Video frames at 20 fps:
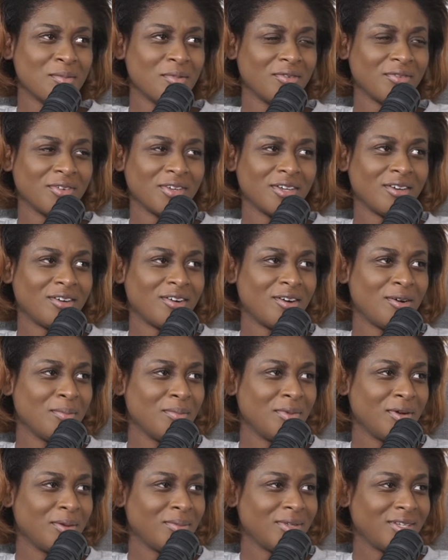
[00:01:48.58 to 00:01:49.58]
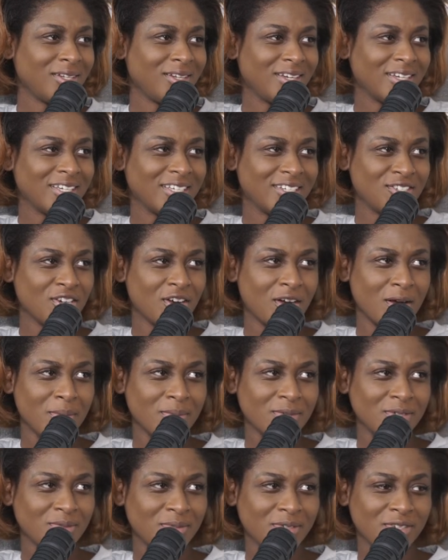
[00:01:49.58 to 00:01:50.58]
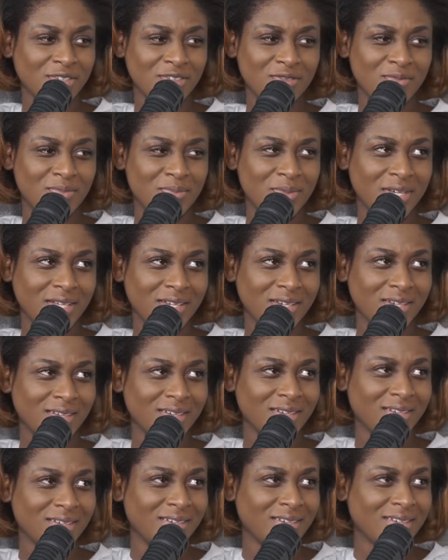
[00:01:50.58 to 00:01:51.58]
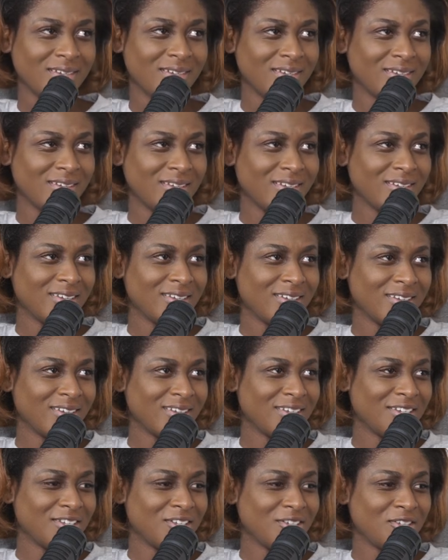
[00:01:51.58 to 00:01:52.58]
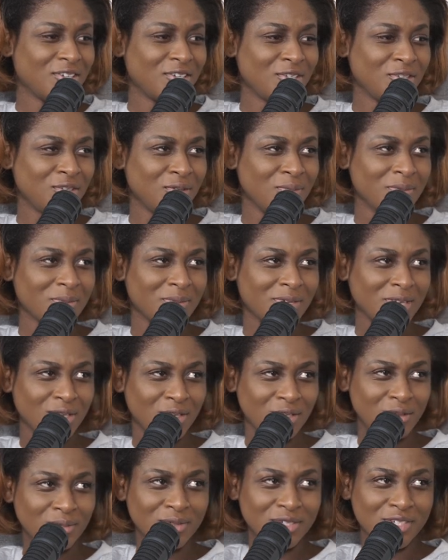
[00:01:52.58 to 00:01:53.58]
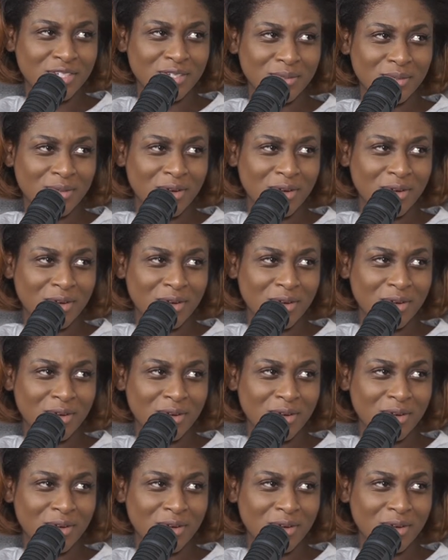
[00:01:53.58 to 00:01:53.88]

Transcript: over here all bubbly lucky charms when you've been gloomy McGloomerson